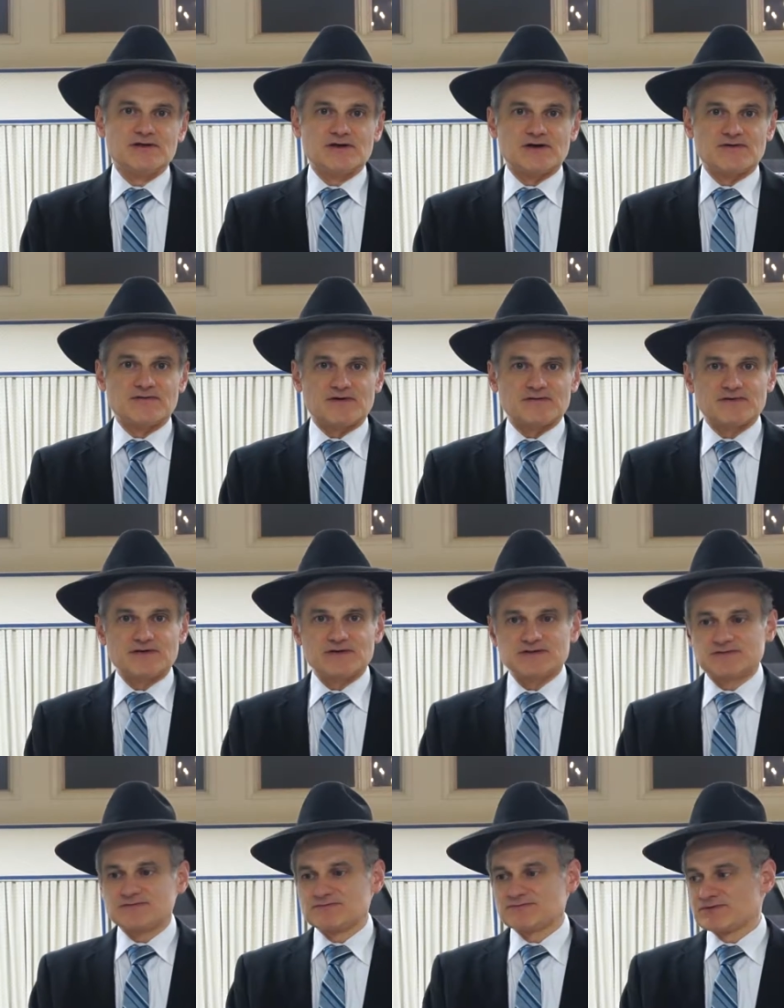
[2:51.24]
of the
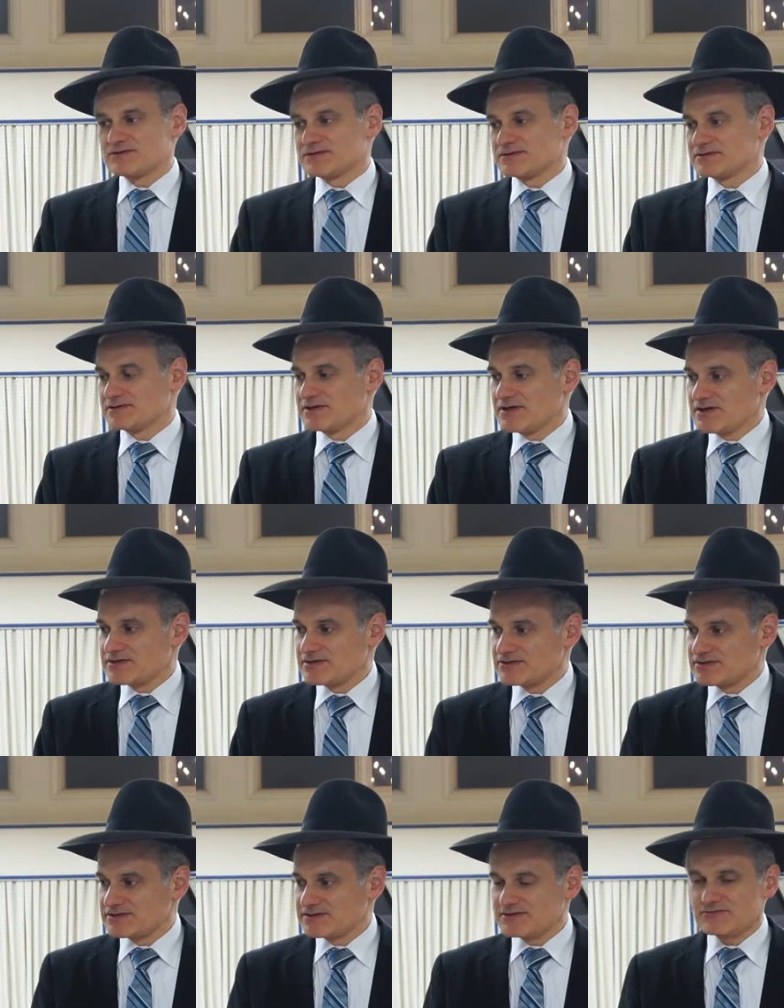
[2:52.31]
chashuv person. So
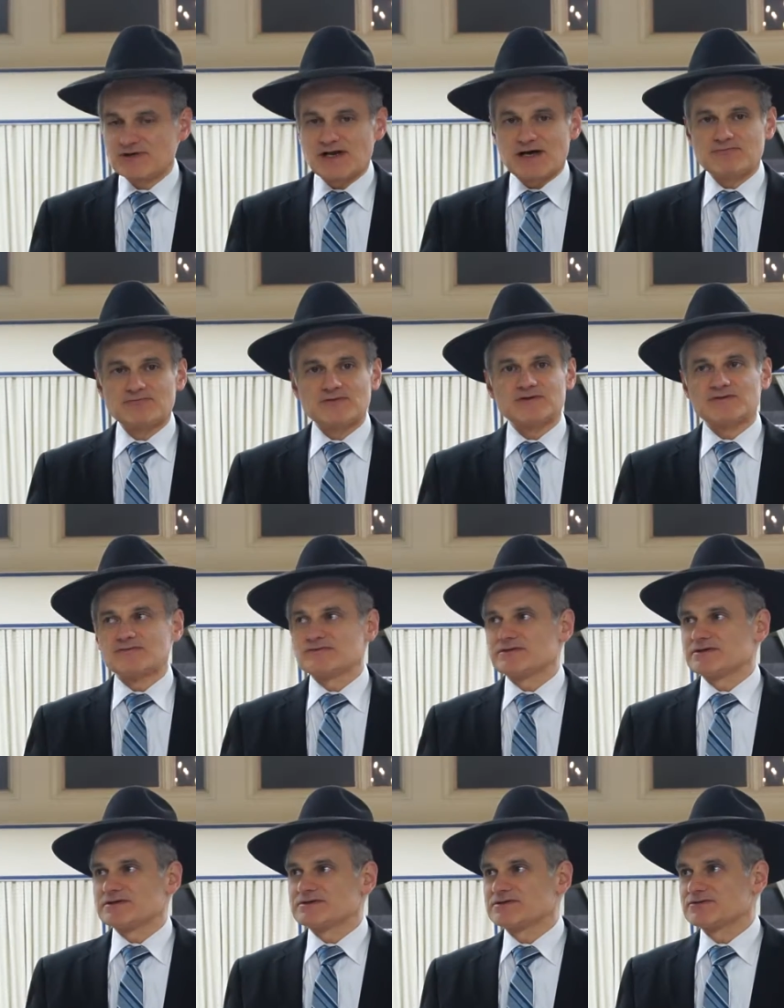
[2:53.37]
you see what happened was
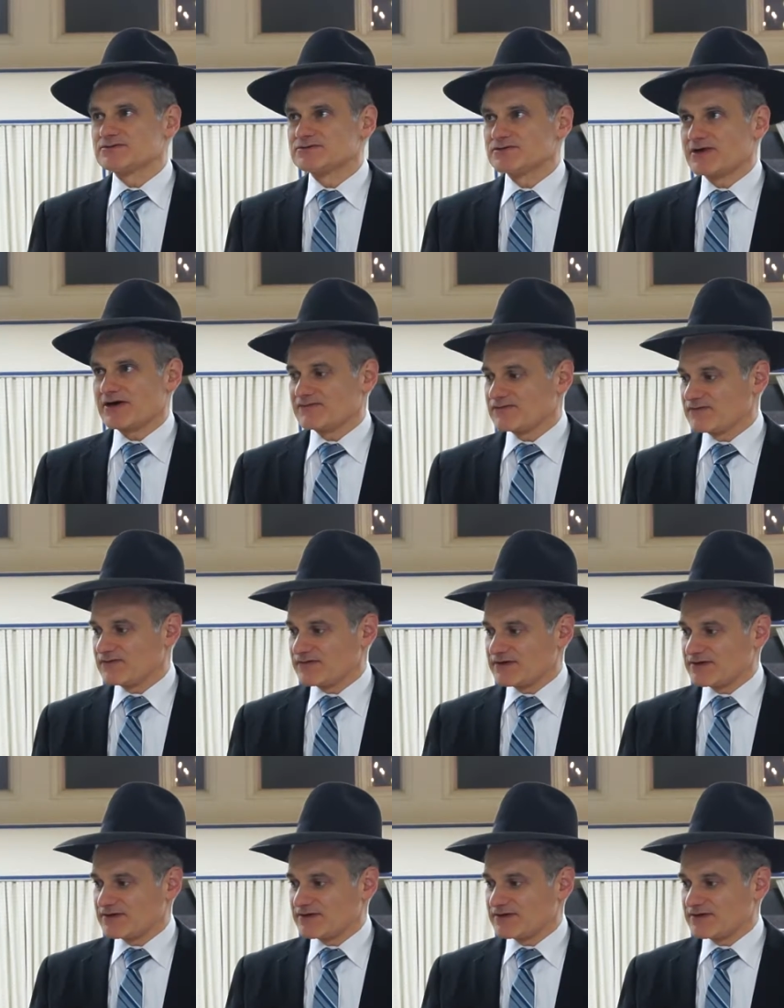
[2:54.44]
so you have